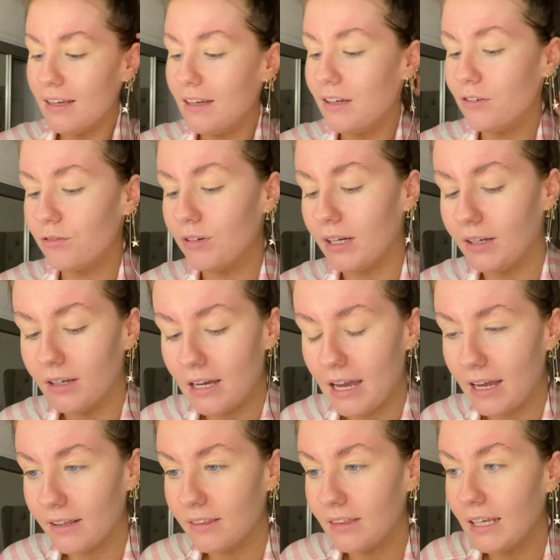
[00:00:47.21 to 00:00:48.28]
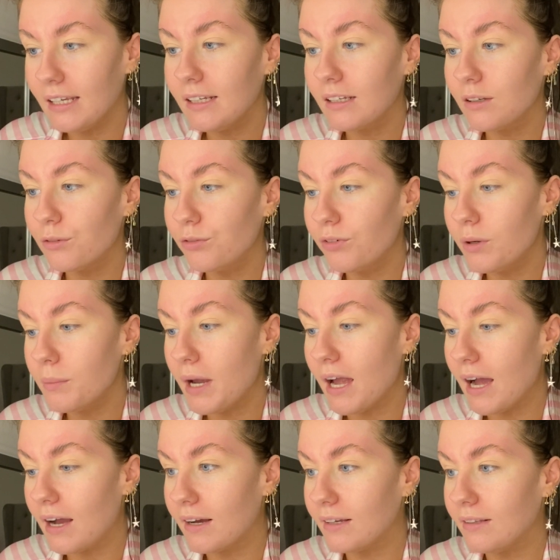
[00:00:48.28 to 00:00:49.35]
Right, I think for my
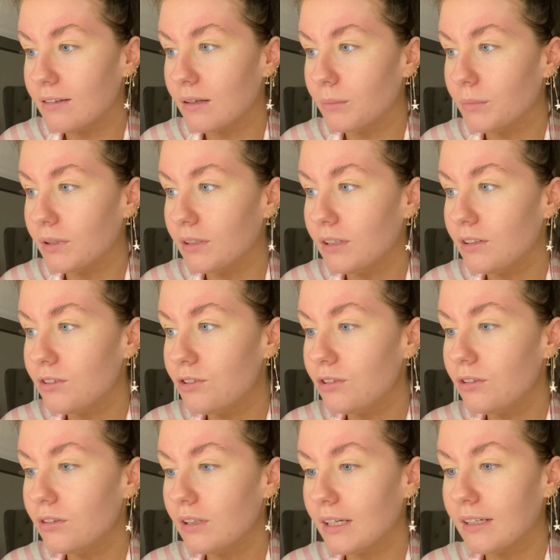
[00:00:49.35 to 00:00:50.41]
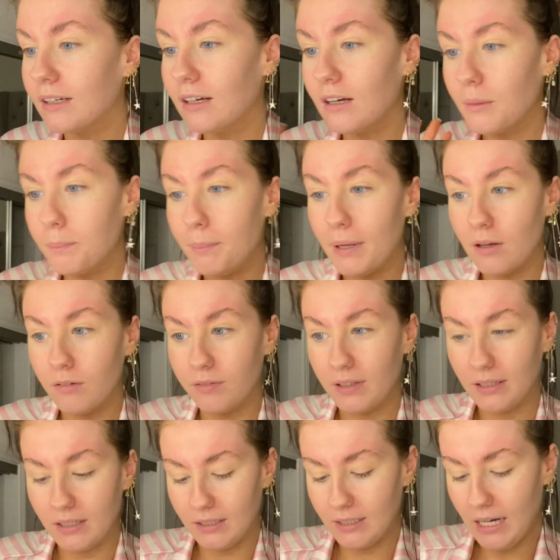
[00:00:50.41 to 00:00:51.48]
eyes I'm gonna do a bit of a
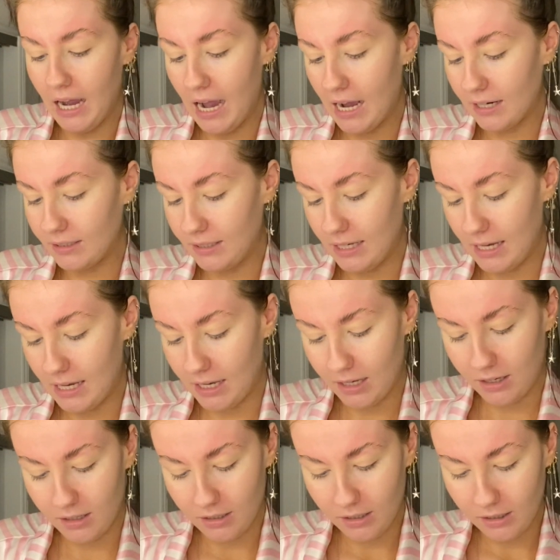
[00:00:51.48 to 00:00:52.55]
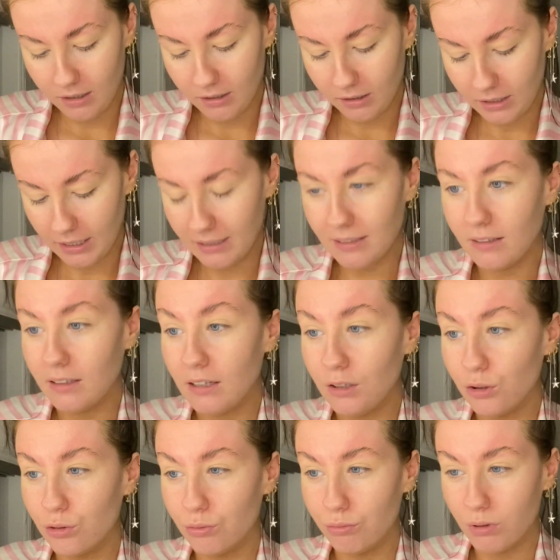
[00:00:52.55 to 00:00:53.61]
khaki kind of
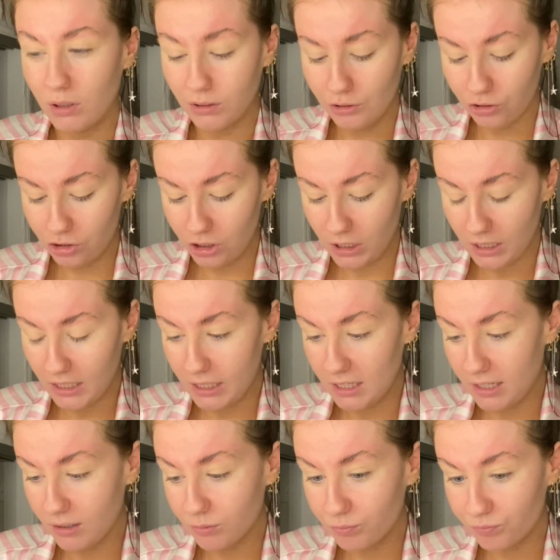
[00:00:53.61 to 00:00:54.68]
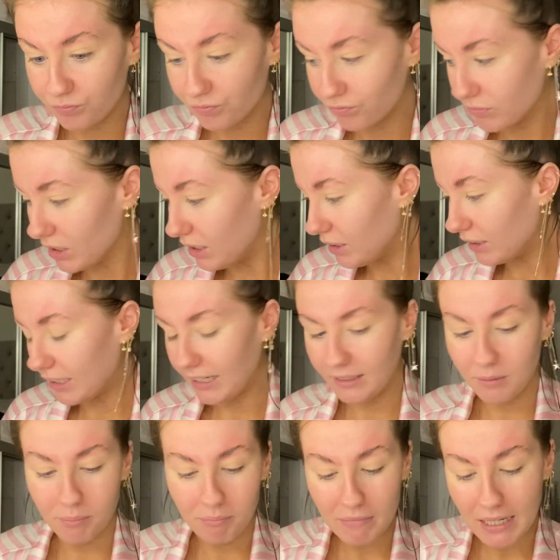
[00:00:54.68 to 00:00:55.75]
grungy kind of
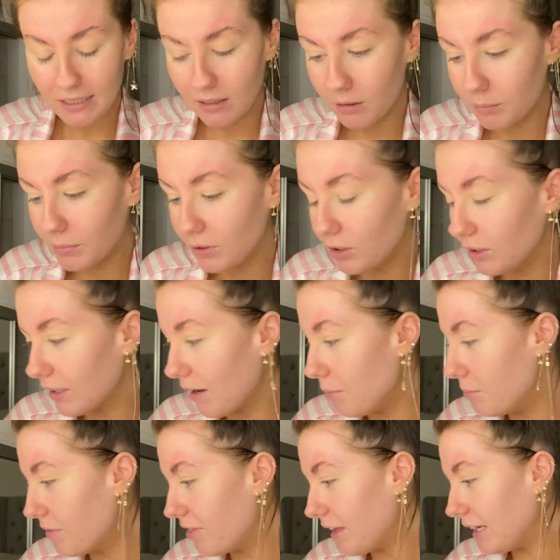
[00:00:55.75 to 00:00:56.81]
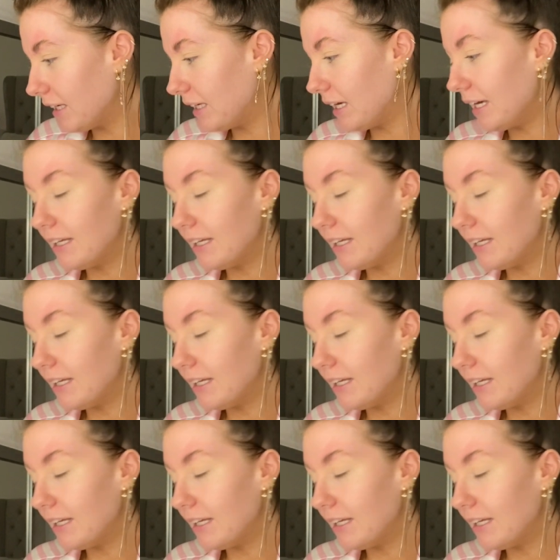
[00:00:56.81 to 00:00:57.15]
makeup look. I'm thinking.